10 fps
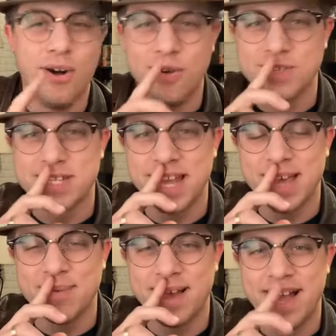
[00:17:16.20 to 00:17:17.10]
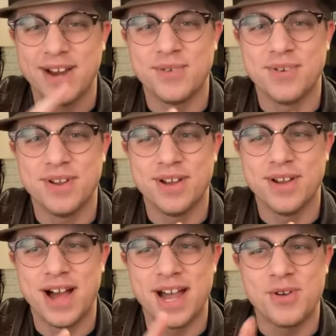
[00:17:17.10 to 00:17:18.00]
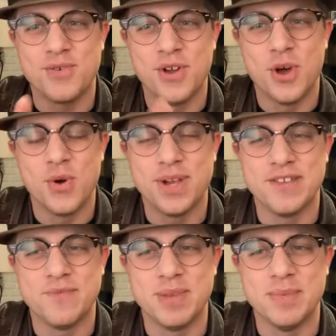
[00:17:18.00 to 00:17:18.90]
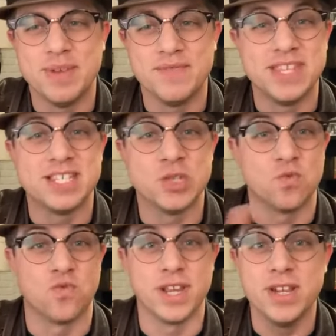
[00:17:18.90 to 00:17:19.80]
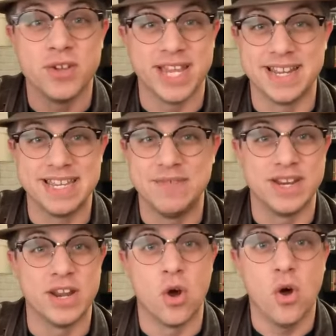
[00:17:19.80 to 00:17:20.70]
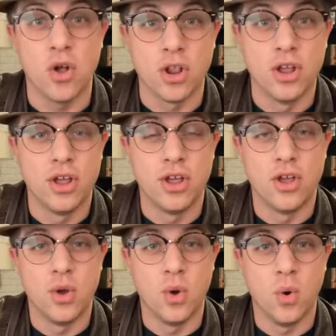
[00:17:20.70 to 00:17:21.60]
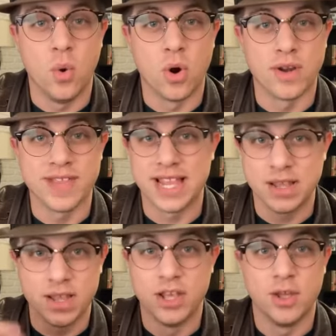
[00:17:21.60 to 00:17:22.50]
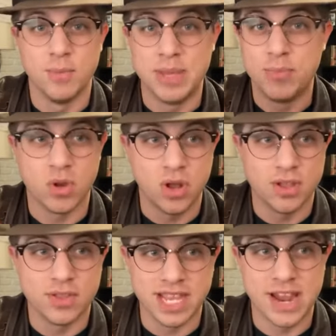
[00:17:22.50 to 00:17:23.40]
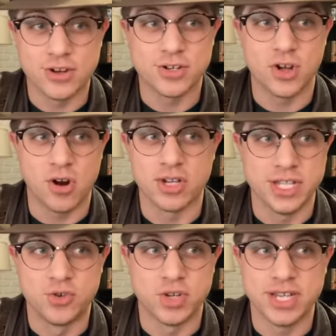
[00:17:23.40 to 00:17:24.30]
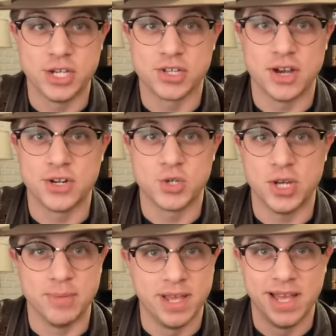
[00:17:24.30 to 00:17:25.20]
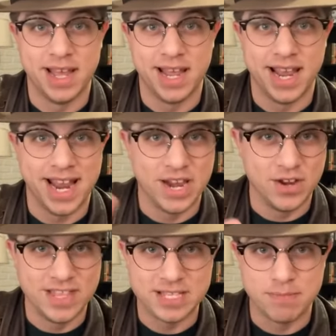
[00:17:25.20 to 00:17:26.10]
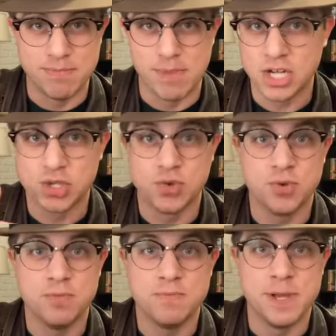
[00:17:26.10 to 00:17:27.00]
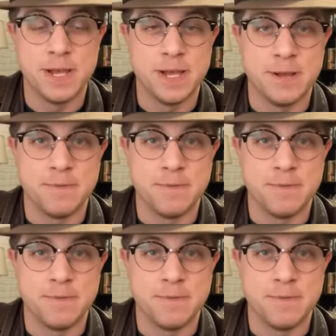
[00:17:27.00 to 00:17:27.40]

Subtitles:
oh snap, I don't know if this is real even at all. Or if, like, the characters are literally just on a trip, and this mushroom